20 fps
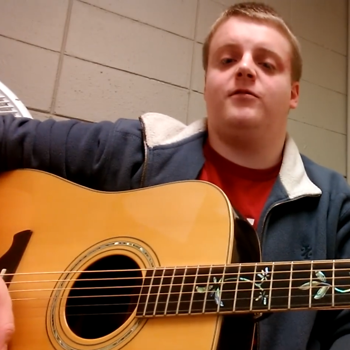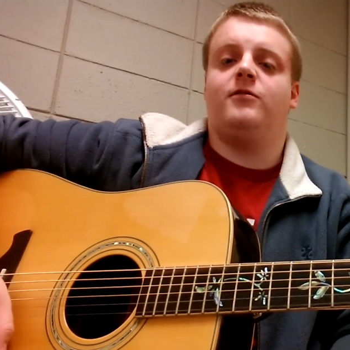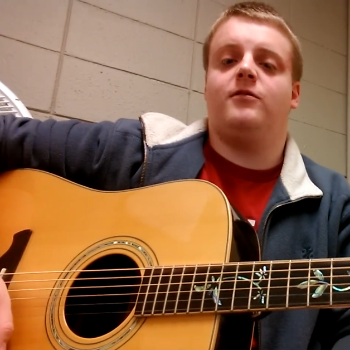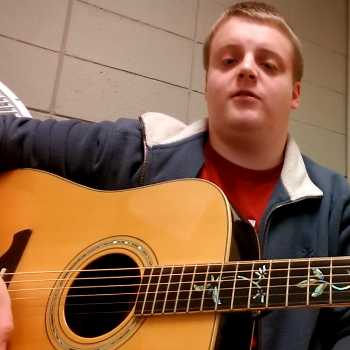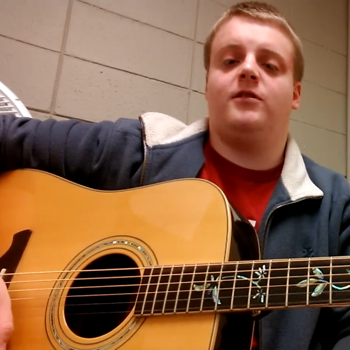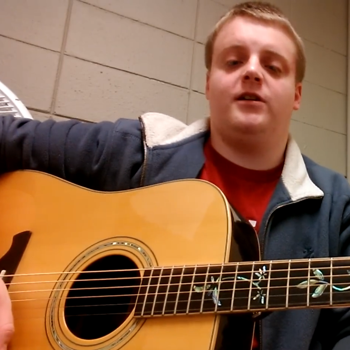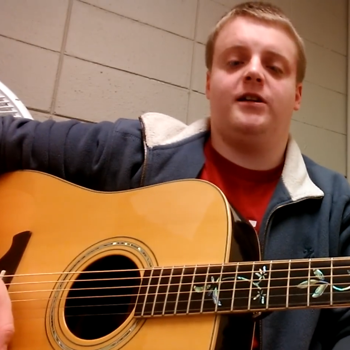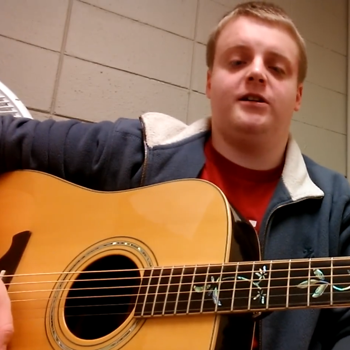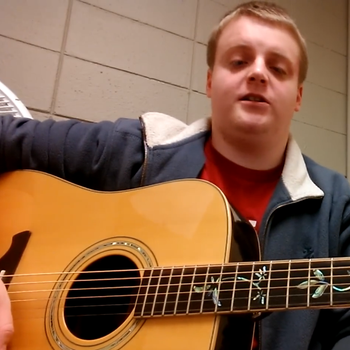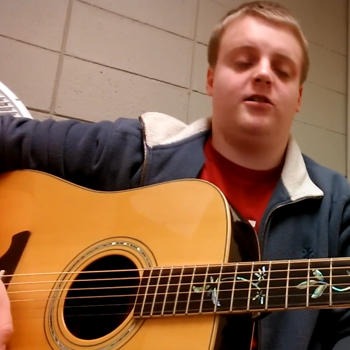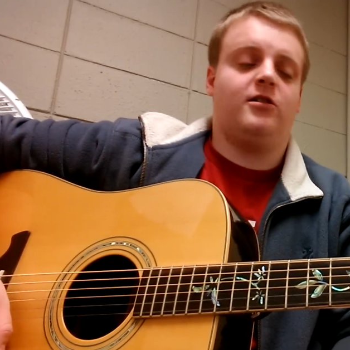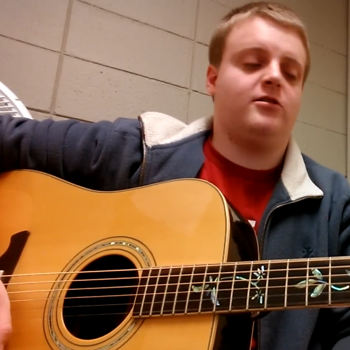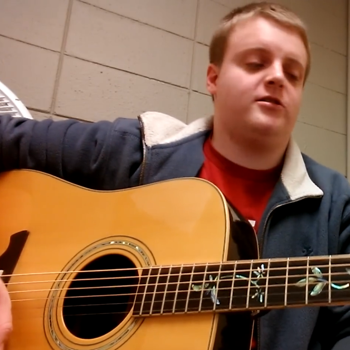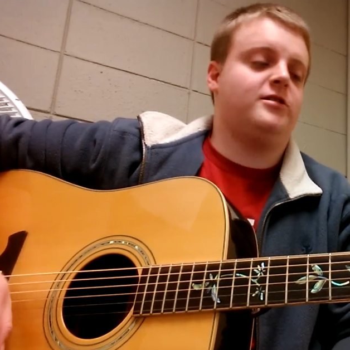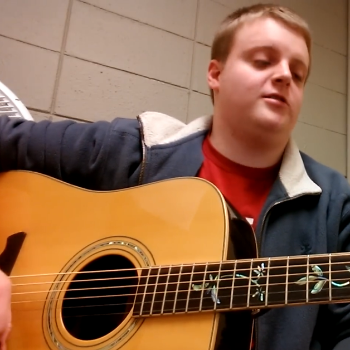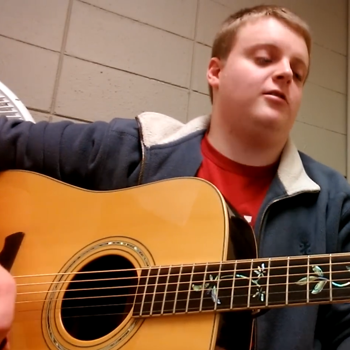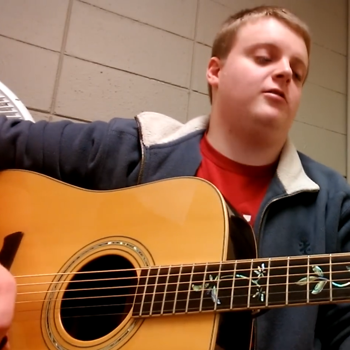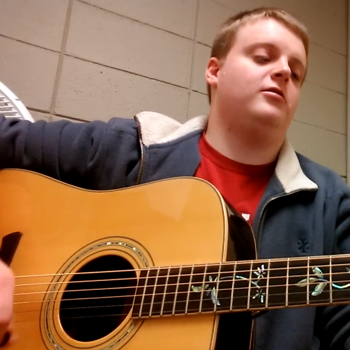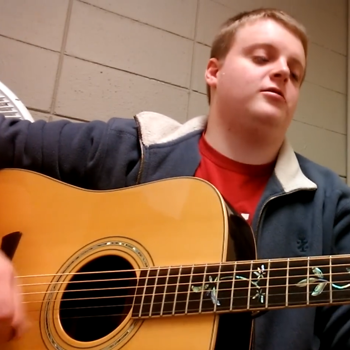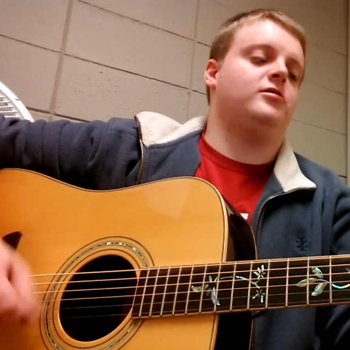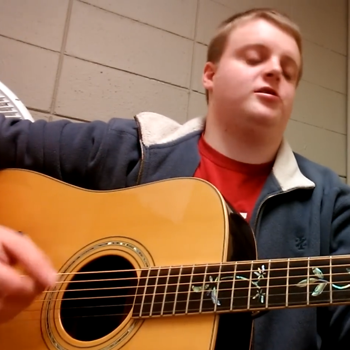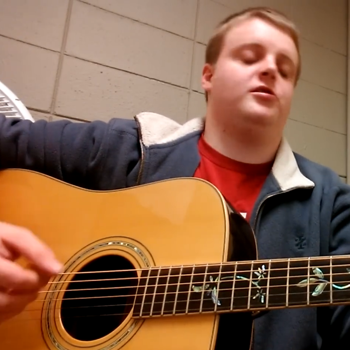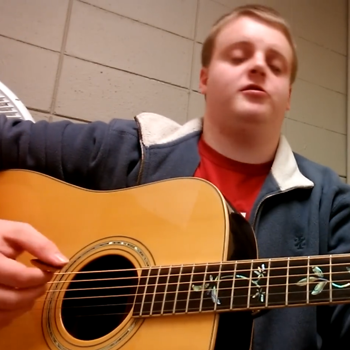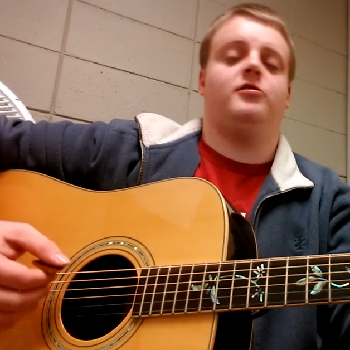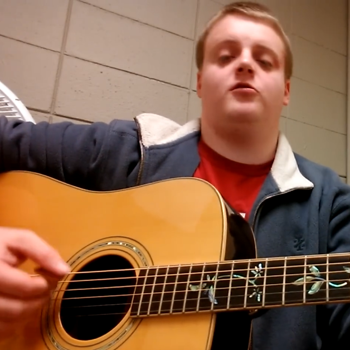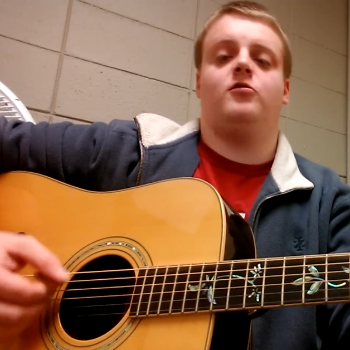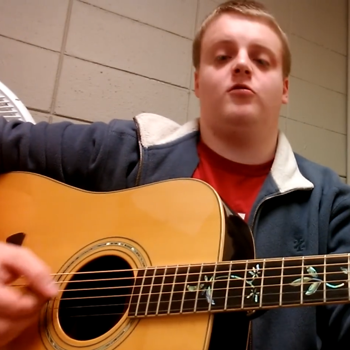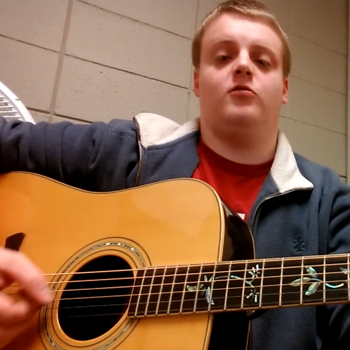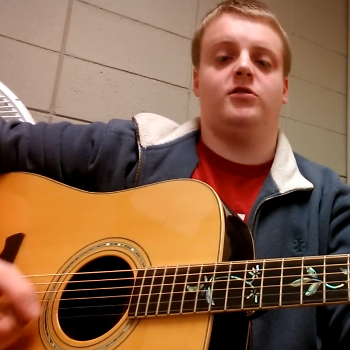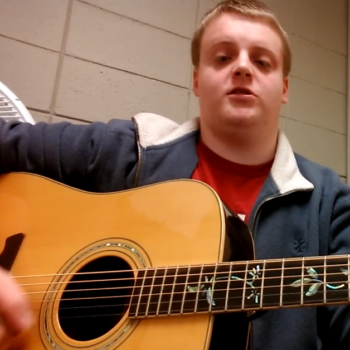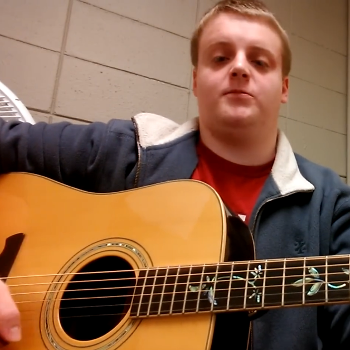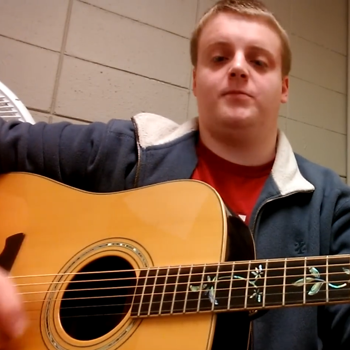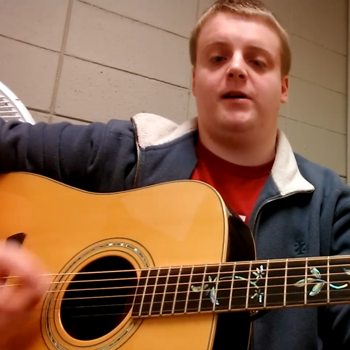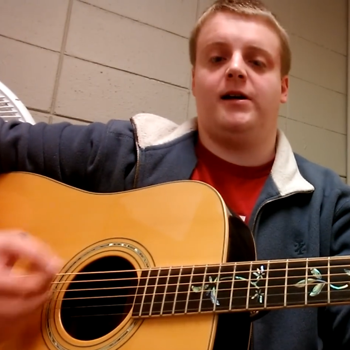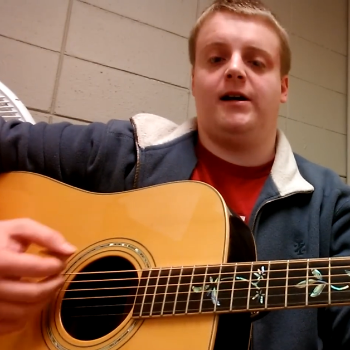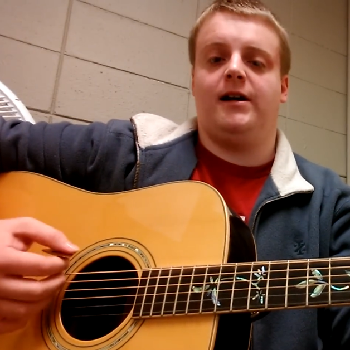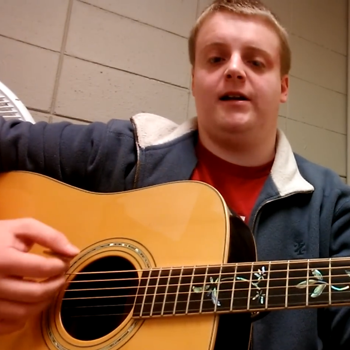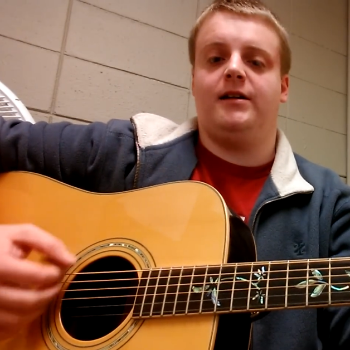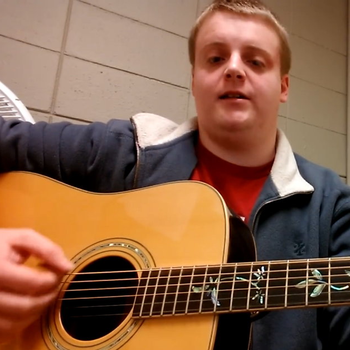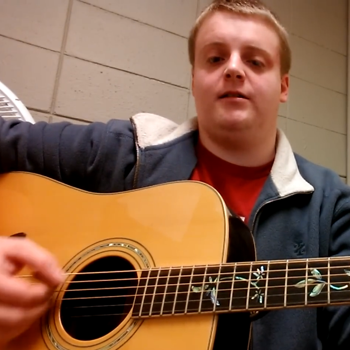for the guitar solo. I'll show the chords
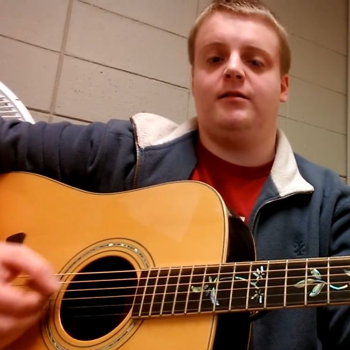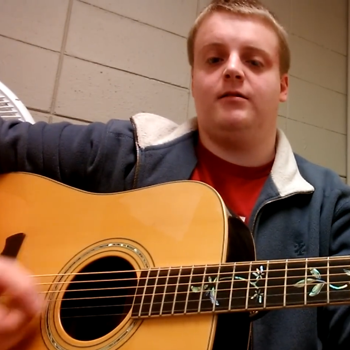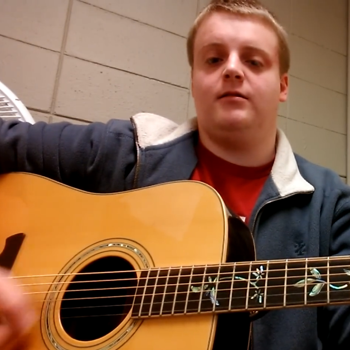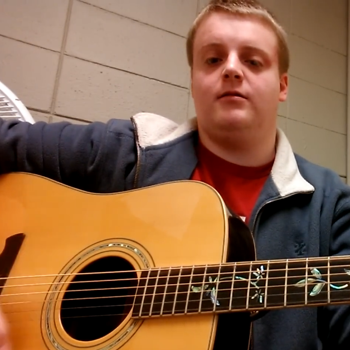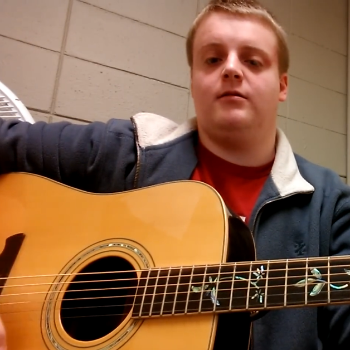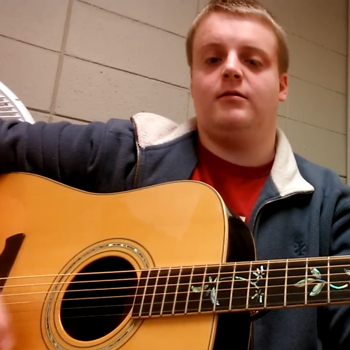behind it.